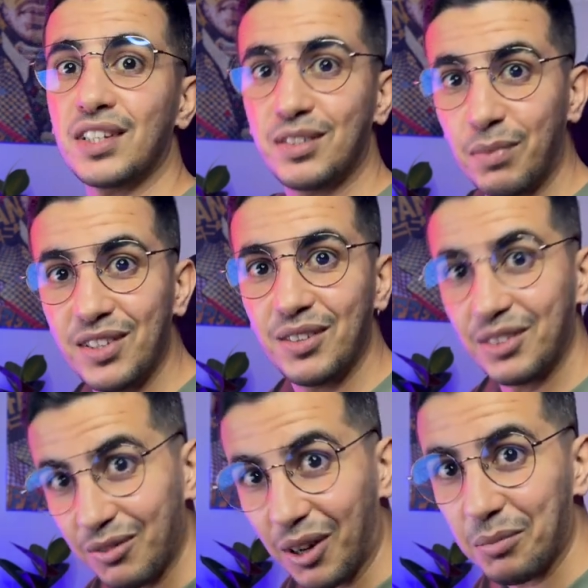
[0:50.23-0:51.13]
expensive
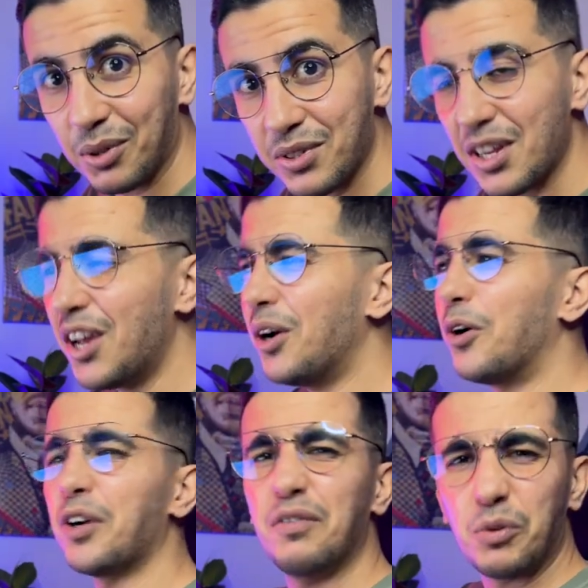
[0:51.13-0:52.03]
developers,
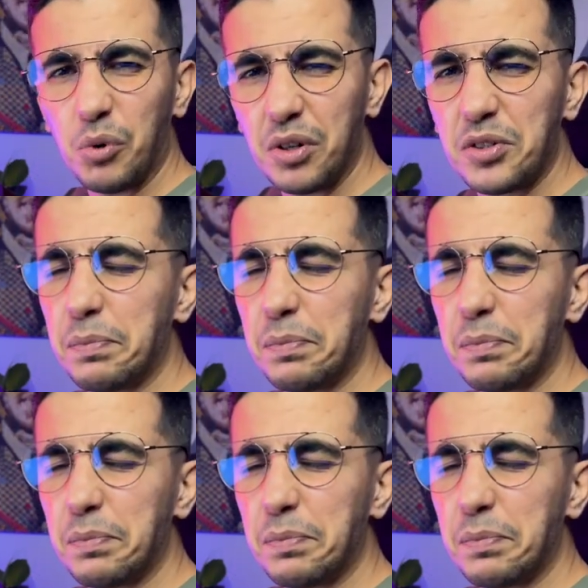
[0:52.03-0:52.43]
or even worse,